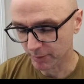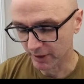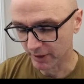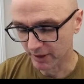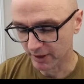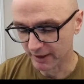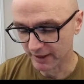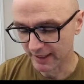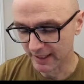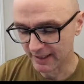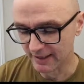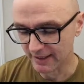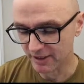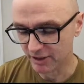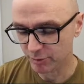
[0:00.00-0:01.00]
But I
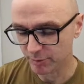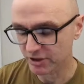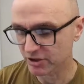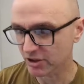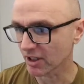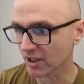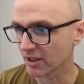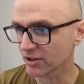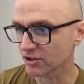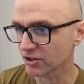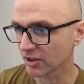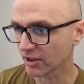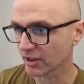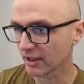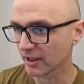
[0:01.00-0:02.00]
can, in this particular
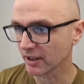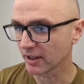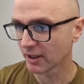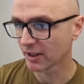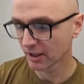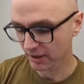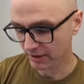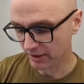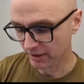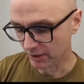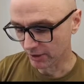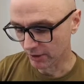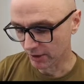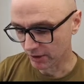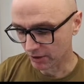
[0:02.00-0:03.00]
circuit,
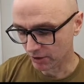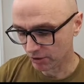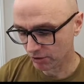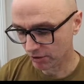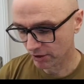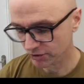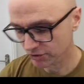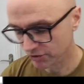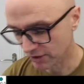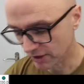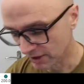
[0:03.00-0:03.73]
go across the